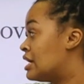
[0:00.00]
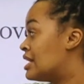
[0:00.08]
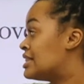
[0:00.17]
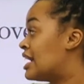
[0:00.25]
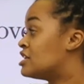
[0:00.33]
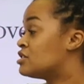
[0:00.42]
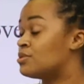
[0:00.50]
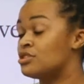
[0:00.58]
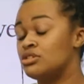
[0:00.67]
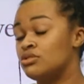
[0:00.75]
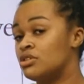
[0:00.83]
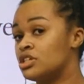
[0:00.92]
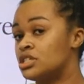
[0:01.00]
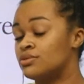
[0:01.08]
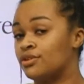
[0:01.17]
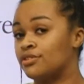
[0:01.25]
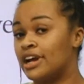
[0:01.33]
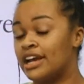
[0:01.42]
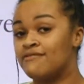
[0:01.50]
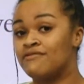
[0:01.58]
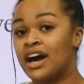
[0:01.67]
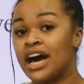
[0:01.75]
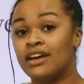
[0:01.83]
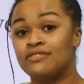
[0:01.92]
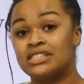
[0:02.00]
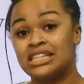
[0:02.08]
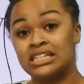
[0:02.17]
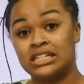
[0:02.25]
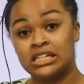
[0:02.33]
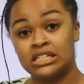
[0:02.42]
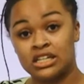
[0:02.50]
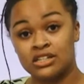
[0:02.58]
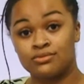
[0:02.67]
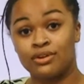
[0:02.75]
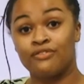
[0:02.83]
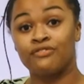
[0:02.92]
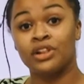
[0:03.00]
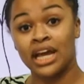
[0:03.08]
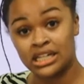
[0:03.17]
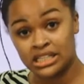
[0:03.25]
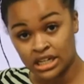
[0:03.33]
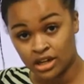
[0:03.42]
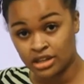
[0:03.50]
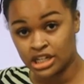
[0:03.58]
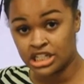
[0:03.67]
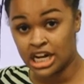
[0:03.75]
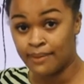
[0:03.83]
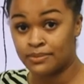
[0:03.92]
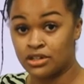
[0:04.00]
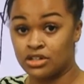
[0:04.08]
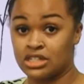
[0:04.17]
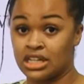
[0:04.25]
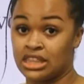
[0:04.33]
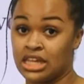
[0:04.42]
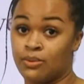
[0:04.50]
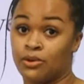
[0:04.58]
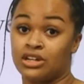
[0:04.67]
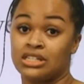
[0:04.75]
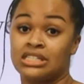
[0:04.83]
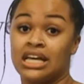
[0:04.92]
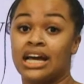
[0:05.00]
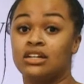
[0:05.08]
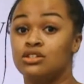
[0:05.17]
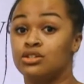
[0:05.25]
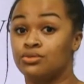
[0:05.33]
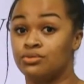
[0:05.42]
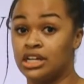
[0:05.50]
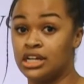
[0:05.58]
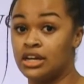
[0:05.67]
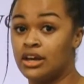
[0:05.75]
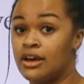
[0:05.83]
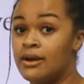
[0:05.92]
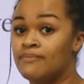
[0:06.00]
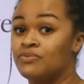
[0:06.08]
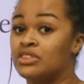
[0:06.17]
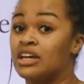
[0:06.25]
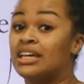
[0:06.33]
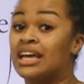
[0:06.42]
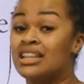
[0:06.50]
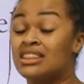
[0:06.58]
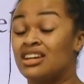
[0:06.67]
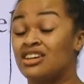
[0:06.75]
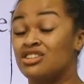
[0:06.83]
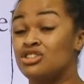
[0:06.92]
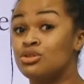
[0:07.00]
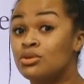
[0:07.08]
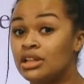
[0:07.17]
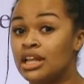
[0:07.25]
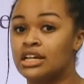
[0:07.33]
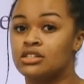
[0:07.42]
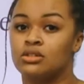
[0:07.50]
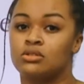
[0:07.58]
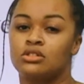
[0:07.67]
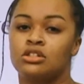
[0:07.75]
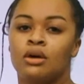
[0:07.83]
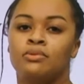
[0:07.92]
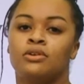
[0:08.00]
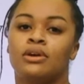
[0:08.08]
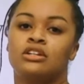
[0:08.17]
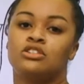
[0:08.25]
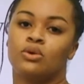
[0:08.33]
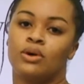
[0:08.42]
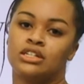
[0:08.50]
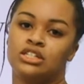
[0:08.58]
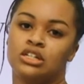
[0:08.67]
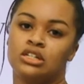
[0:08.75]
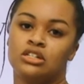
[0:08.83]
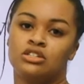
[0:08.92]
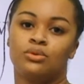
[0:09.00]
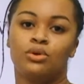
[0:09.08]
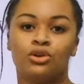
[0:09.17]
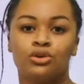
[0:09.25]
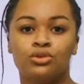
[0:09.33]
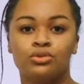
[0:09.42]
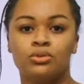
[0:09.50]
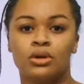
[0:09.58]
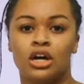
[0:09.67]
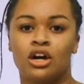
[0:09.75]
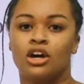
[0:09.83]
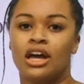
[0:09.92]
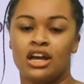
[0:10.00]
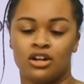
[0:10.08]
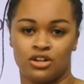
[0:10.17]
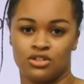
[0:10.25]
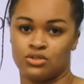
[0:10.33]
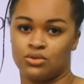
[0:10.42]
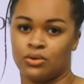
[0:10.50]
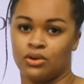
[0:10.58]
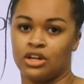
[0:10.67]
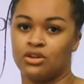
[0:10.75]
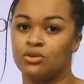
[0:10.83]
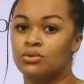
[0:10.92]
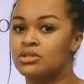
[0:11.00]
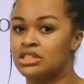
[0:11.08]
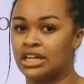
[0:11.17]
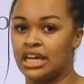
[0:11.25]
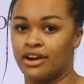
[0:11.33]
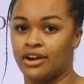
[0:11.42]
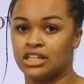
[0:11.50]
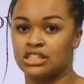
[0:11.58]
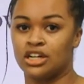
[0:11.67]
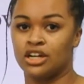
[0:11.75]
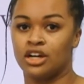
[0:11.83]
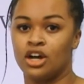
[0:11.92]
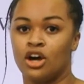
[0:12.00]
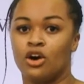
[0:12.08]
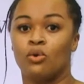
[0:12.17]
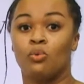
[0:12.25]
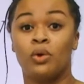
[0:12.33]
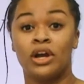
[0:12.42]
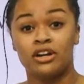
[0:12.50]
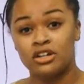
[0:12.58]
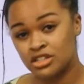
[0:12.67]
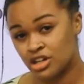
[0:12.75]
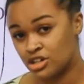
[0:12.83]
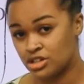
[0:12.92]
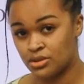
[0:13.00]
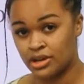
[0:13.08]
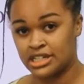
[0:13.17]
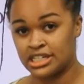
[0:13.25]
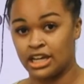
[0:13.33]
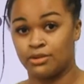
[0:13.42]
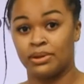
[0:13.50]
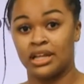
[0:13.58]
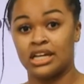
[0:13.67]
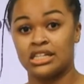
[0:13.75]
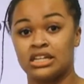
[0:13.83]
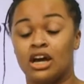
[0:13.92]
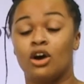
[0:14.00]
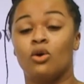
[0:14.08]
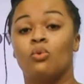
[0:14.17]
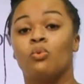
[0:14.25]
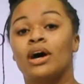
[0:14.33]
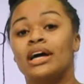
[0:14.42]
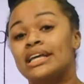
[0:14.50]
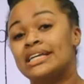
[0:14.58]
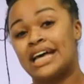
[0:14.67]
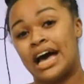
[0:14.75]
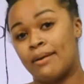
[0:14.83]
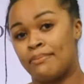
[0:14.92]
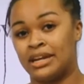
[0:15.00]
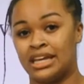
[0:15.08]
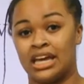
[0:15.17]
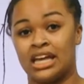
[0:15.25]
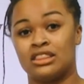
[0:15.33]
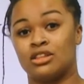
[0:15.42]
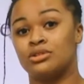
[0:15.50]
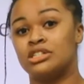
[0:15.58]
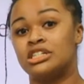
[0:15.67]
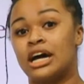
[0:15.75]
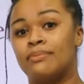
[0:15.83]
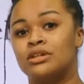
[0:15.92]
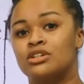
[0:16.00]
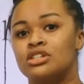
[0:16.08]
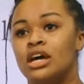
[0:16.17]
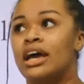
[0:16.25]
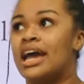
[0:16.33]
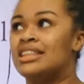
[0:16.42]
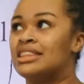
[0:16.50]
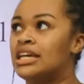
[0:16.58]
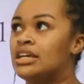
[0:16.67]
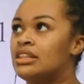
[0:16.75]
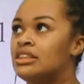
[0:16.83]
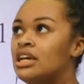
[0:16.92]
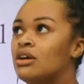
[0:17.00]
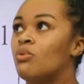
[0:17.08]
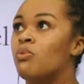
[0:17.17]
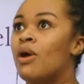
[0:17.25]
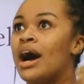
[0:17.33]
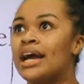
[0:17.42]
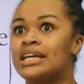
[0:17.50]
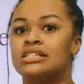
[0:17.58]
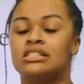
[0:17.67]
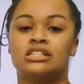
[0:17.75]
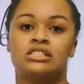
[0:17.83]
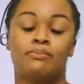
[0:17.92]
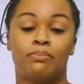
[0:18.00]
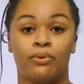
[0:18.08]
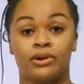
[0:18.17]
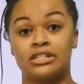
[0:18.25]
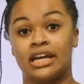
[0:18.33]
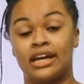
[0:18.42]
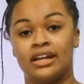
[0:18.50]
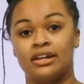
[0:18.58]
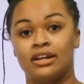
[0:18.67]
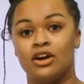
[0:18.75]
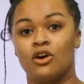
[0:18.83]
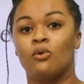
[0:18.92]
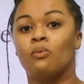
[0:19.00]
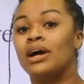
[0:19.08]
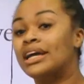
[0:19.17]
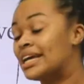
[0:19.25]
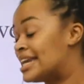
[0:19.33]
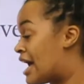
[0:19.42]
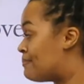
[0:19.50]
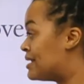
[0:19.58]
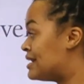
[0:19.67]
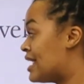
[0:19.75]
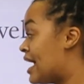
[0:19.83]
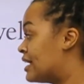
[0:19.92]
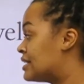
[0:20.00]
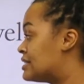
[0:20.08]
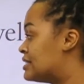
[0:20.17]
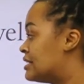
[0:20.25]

that is where students will write 5 sentences reflecting on the chapters that they were assigned to read. Again, they can utilize those WH questions. So who in our story, who is the character, where does our story take place, what is happening in those chapters, and they can think, why is this important? What can happen next?